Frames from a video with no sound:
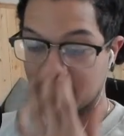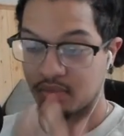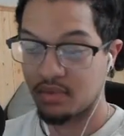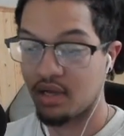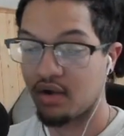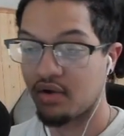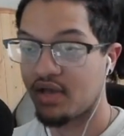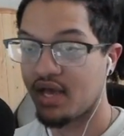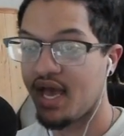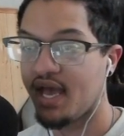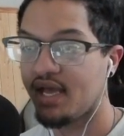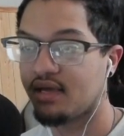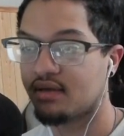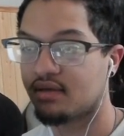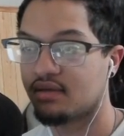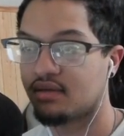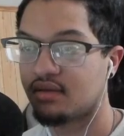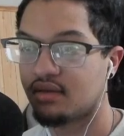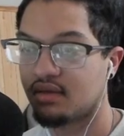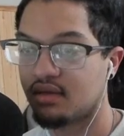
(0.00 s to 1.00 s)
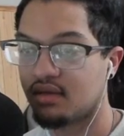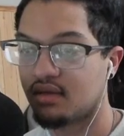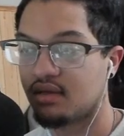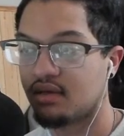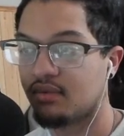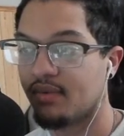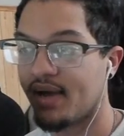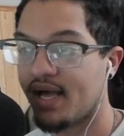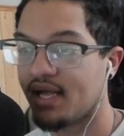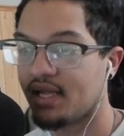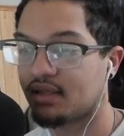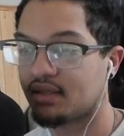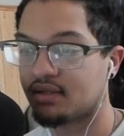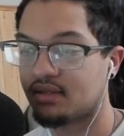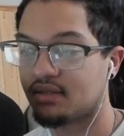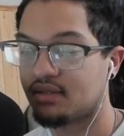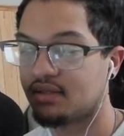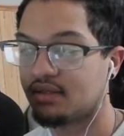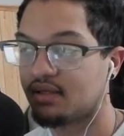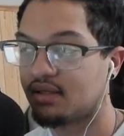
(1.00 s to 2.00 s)
Okay. Well,
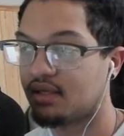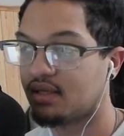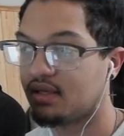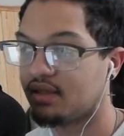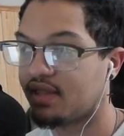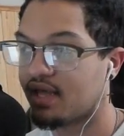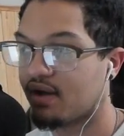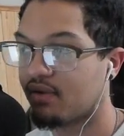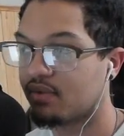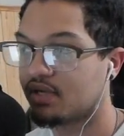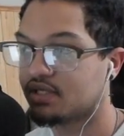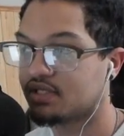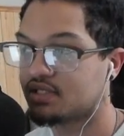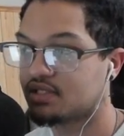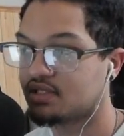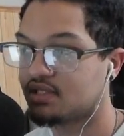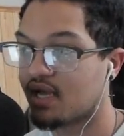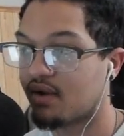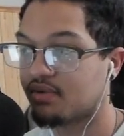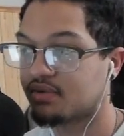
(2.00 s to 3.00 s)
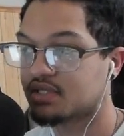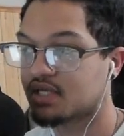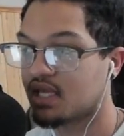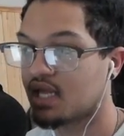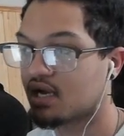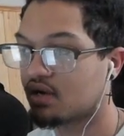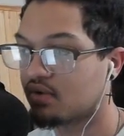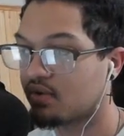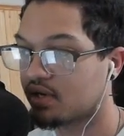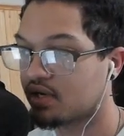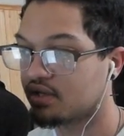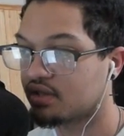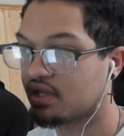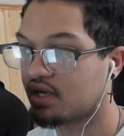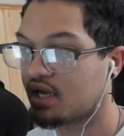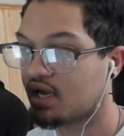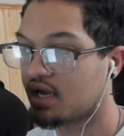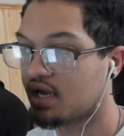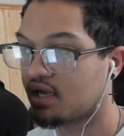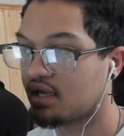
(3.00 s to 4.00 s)
That was that was a lot quicker
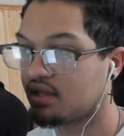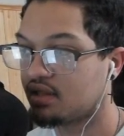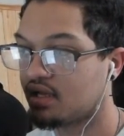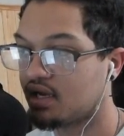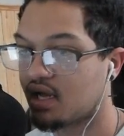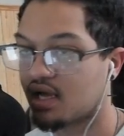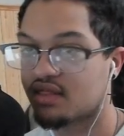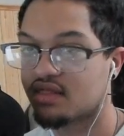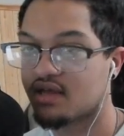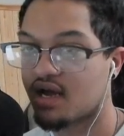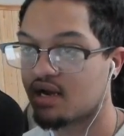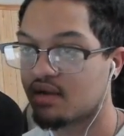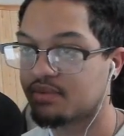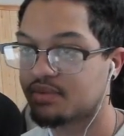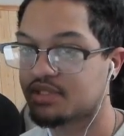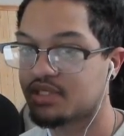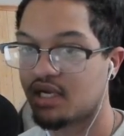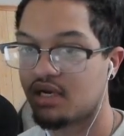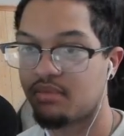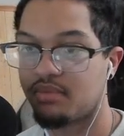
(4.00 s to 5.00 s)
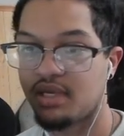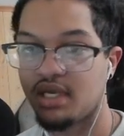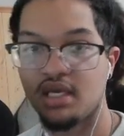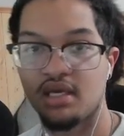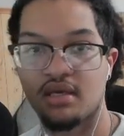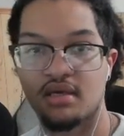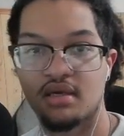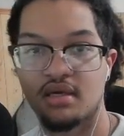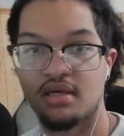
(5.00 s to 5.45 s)
than I than I thought it was gonna be.